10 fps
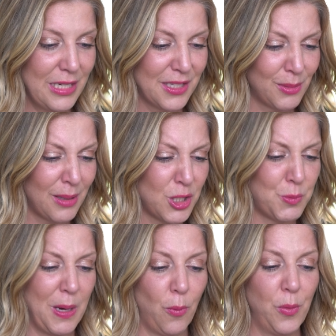Sometimes it's
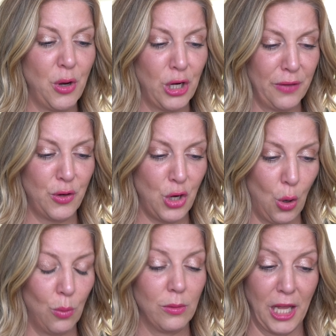people we don't even
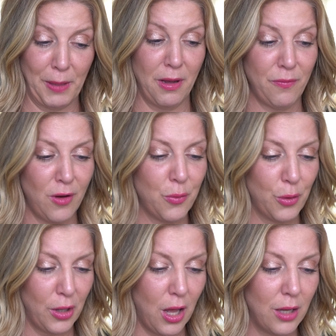know, like my
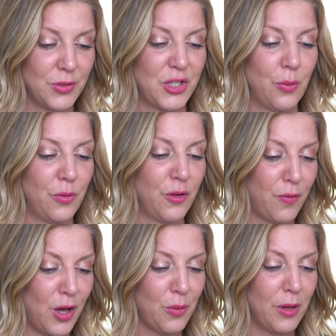father-in-law. So
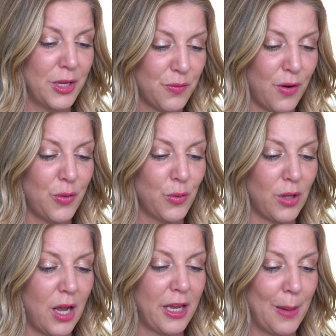his
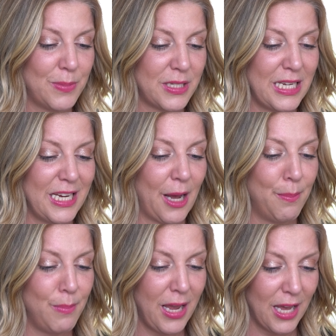father-in-law kept seeing a
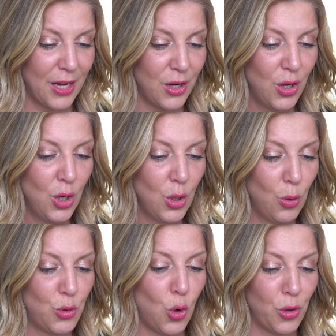man
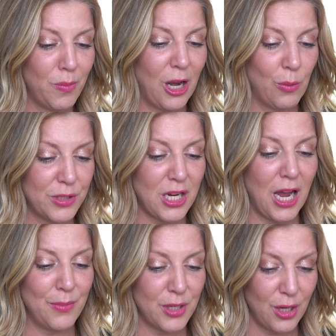who told him that it was
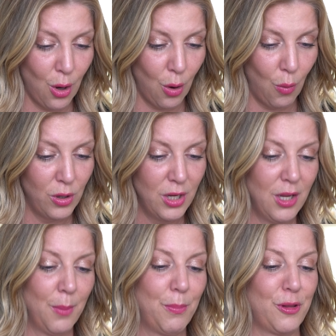time to go.
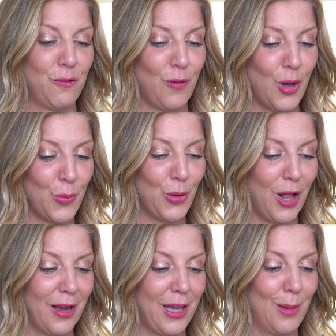But the
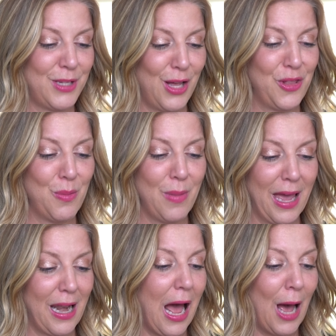father-in-law kept telling the
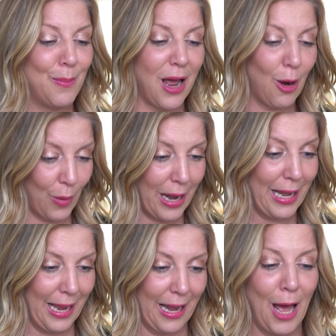man, I'm not ready
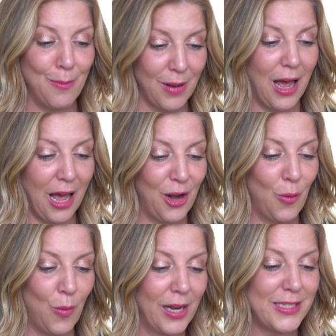yet. I
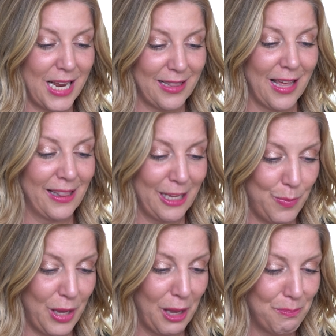don't want to take that
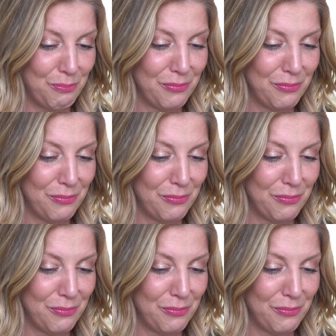leap yet.